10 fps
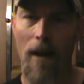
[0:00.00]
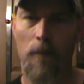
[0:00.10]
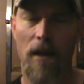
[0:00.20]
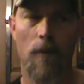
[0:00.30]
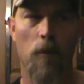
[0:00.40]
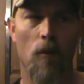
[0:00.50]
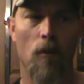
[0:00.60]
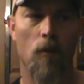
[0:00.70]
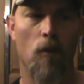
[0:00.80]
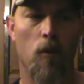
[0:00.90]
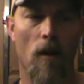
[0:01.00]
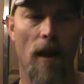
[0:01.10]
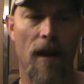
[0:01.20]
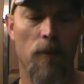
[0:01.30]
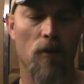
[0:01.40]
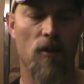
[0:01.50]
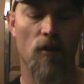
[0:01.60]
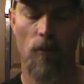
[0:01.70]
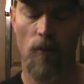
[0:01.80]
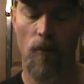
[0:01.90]
of people were able
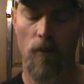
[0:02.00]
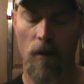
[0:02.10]
to